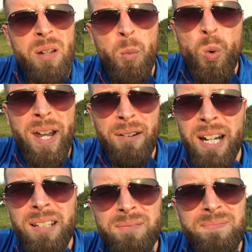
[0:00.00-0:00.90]
and wear
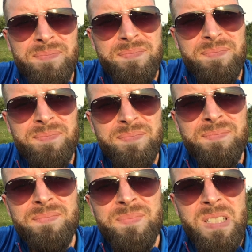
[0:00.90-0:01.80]
it
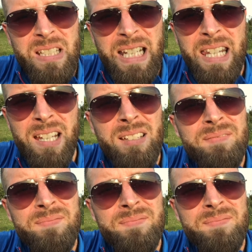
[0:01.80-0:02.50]
together.